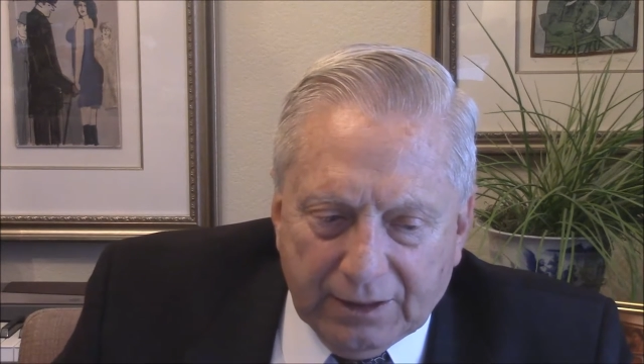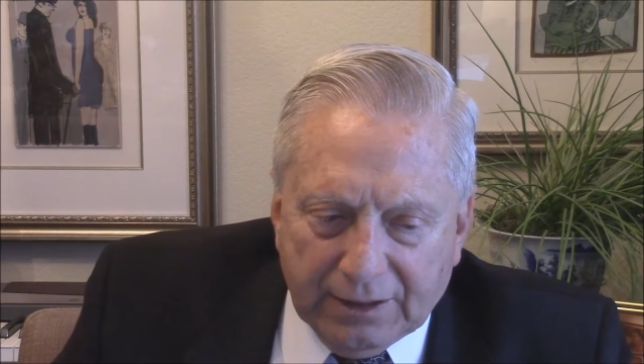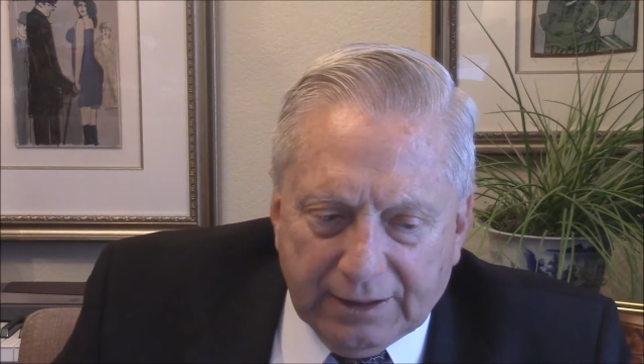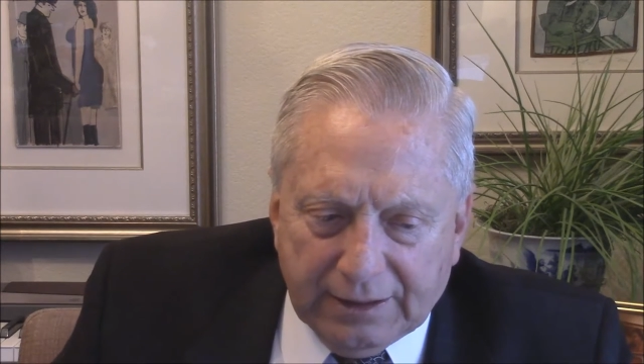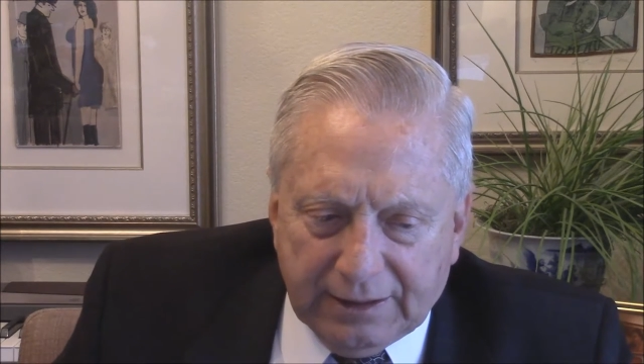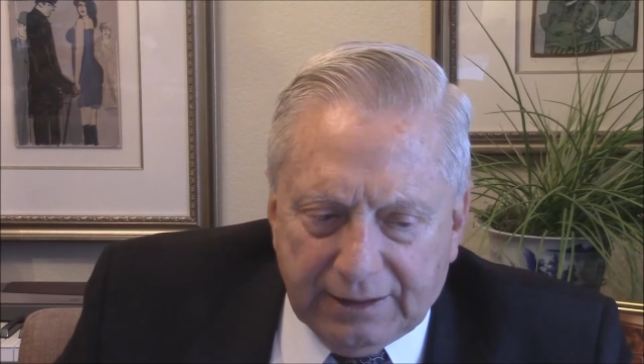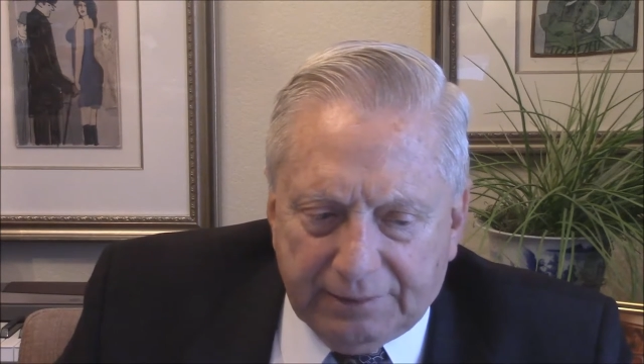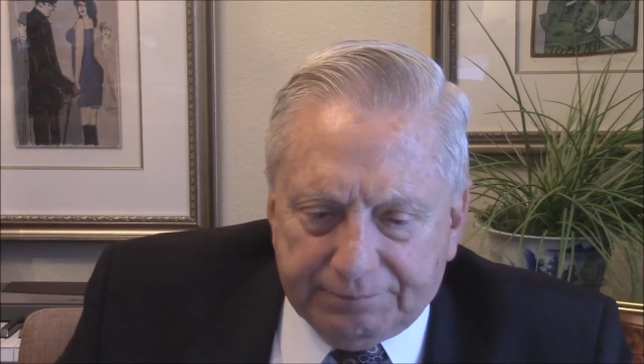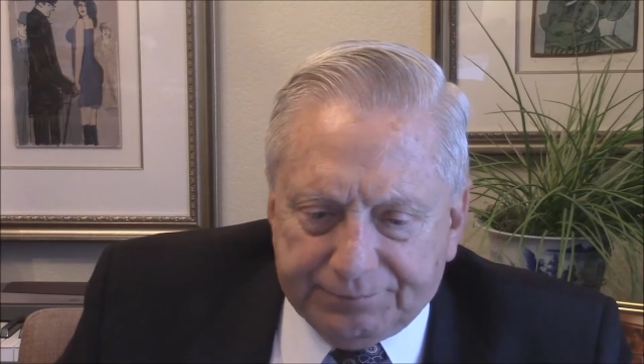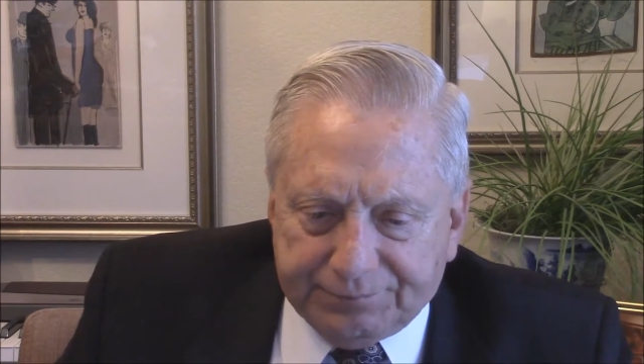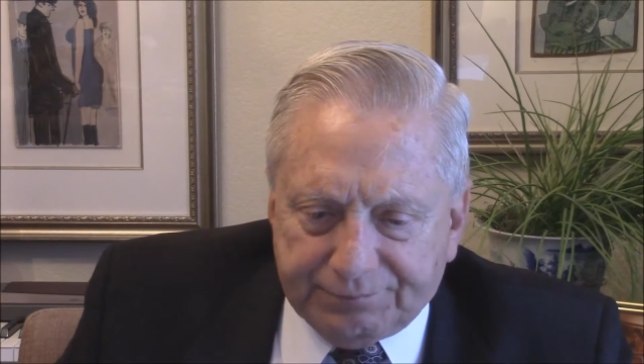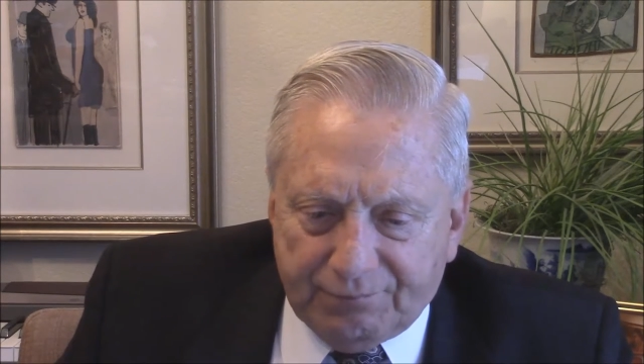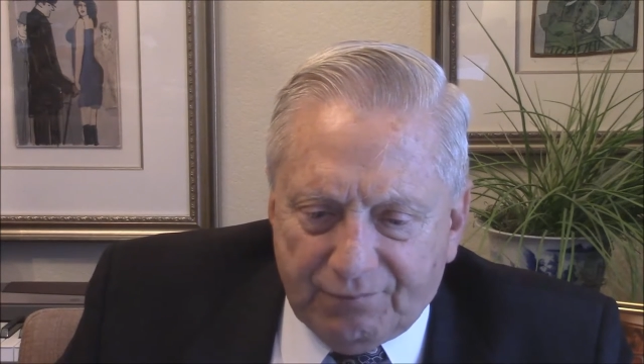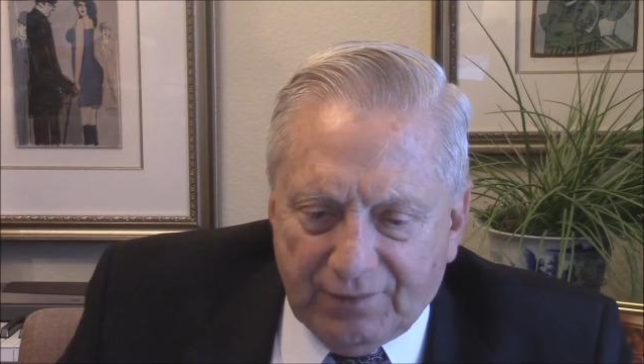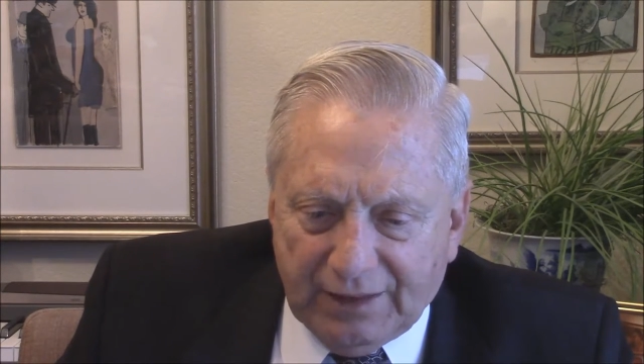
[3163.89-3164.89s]
Um,
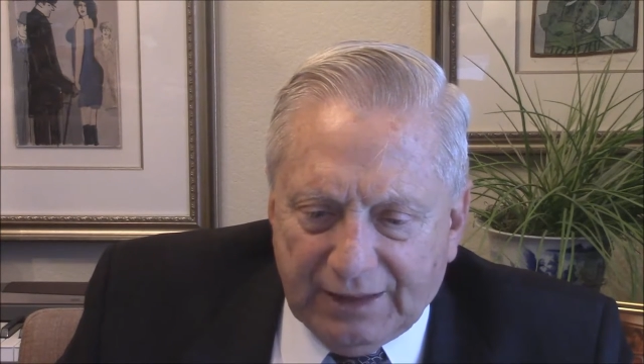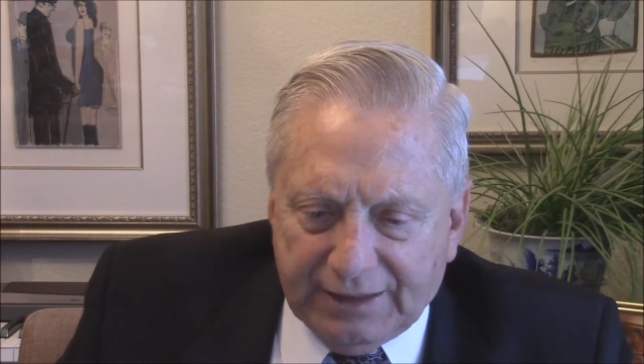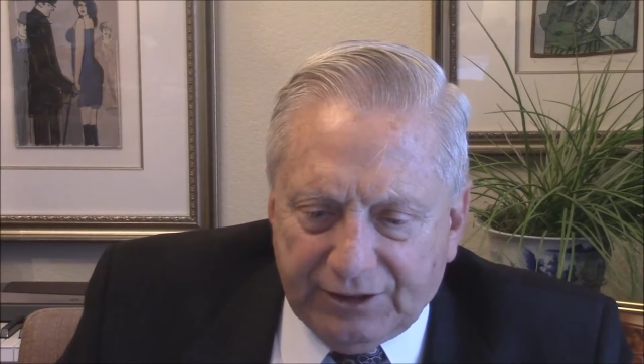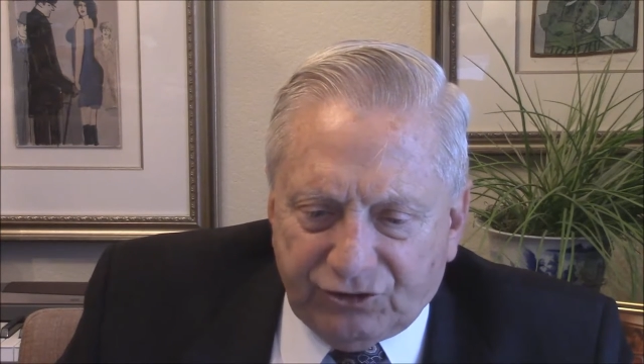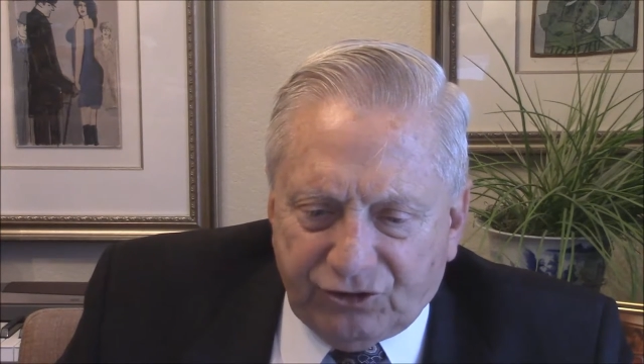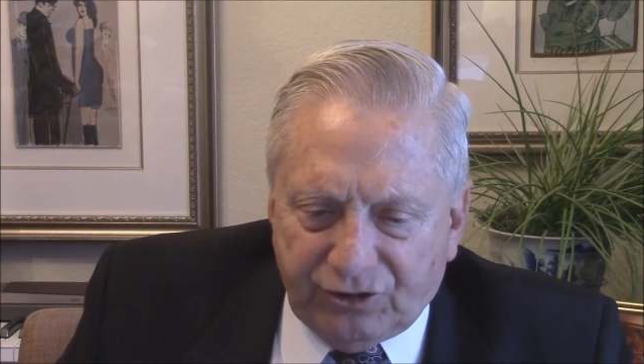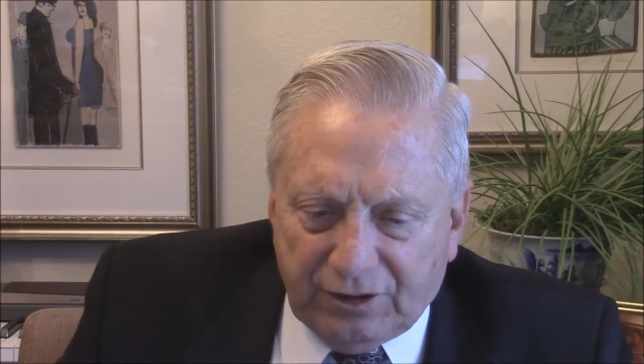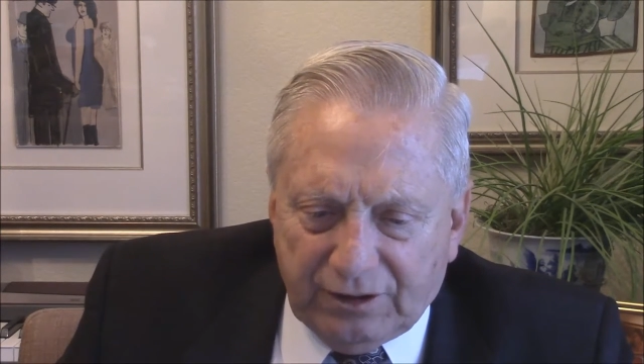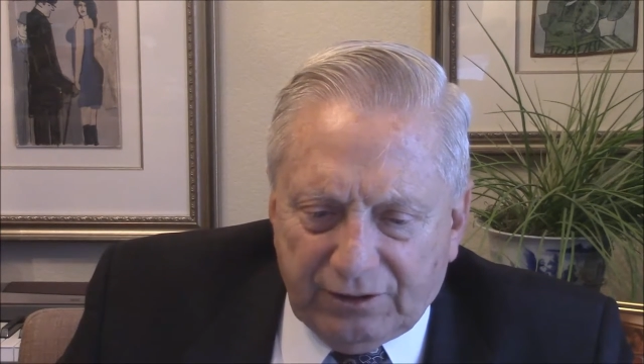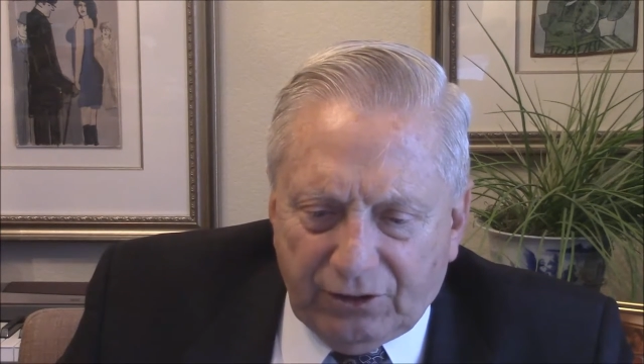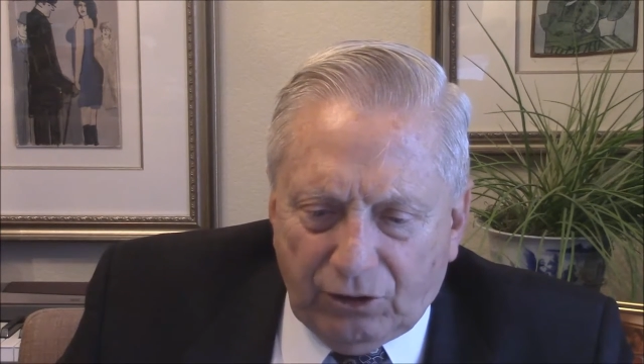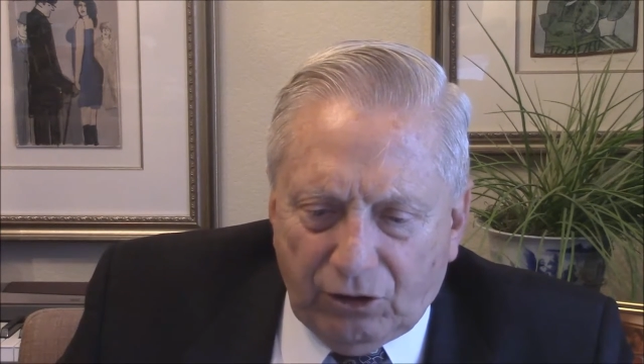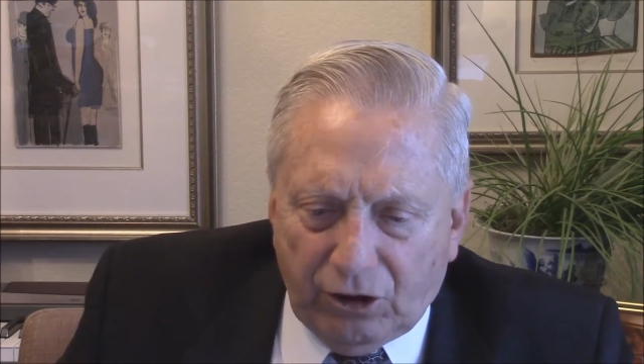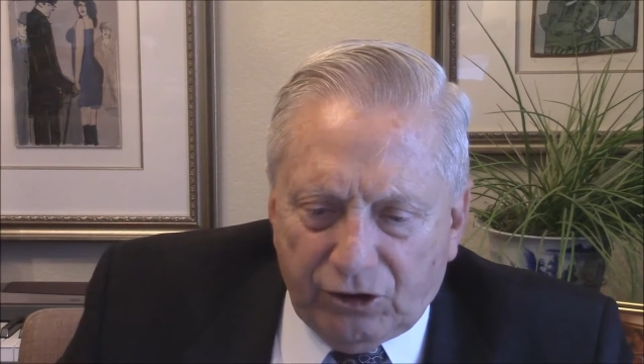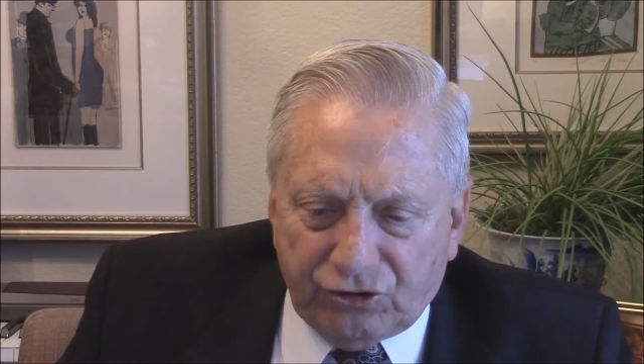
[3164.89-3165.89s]
it's the
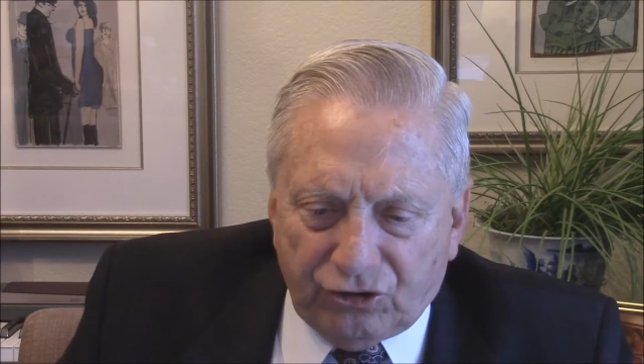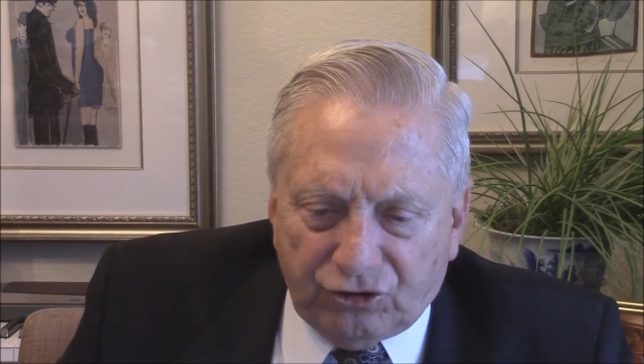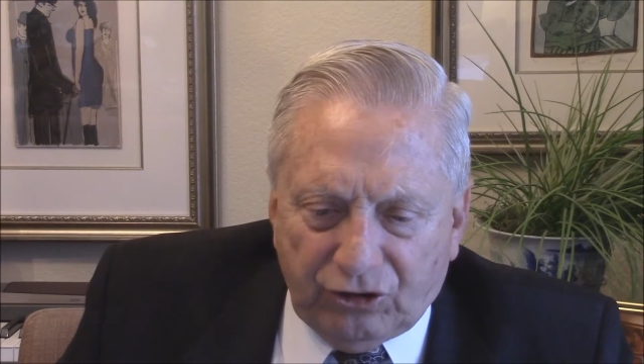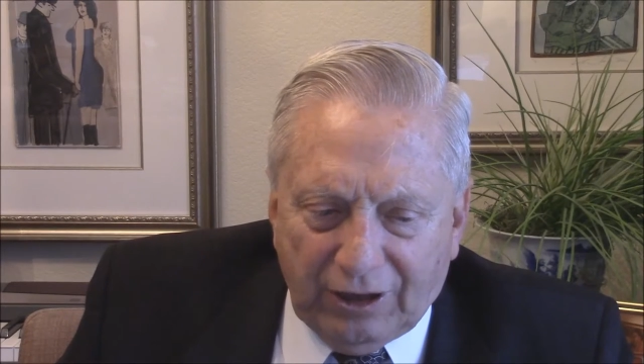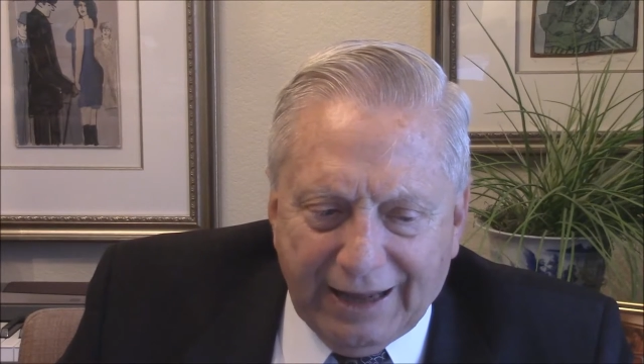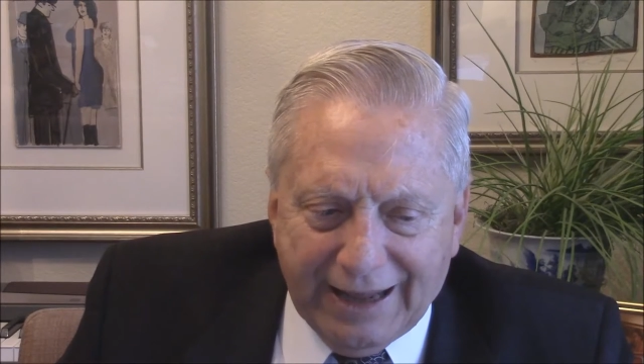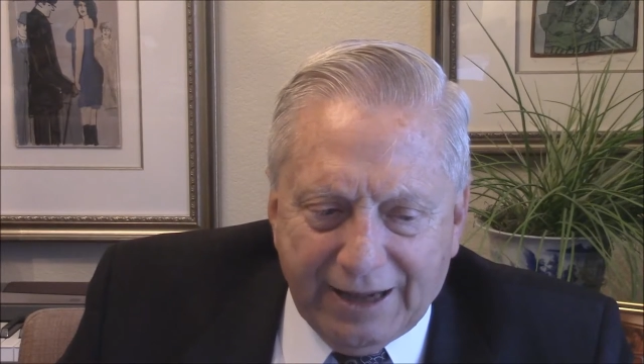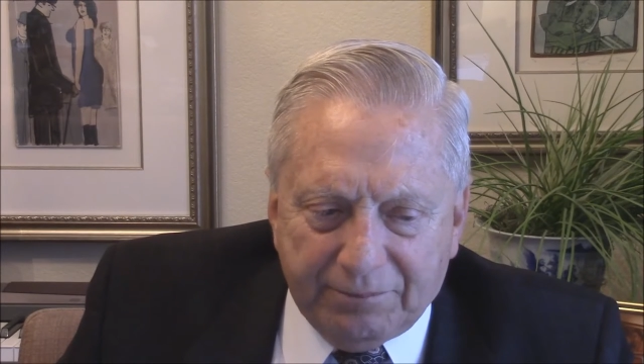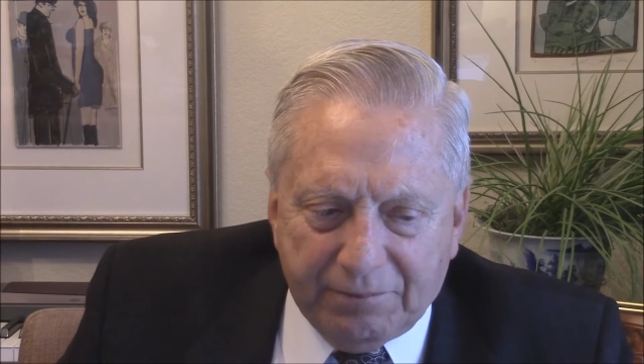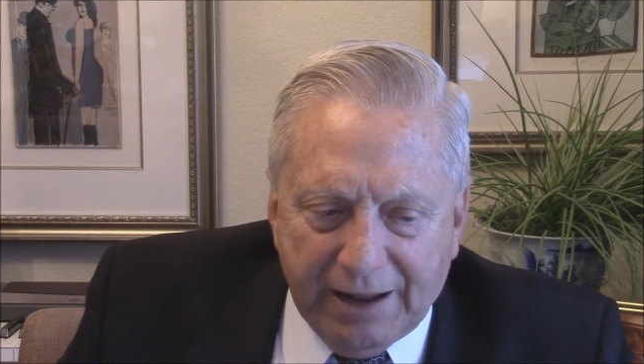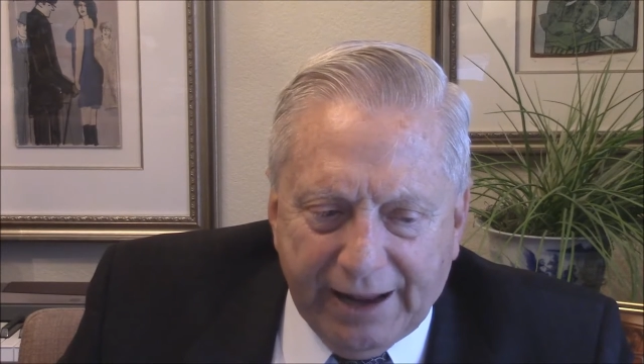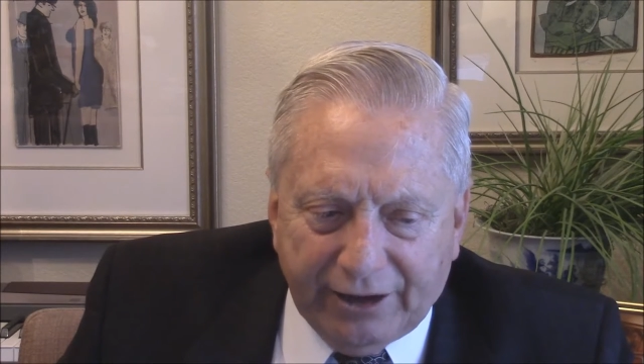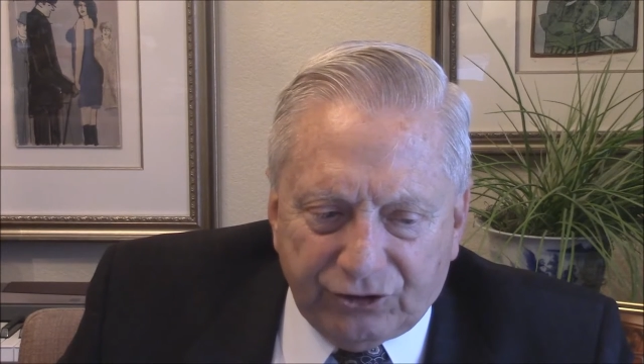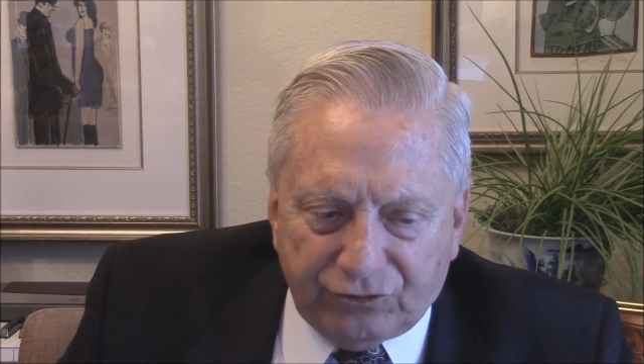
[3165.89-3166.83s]
largest landmass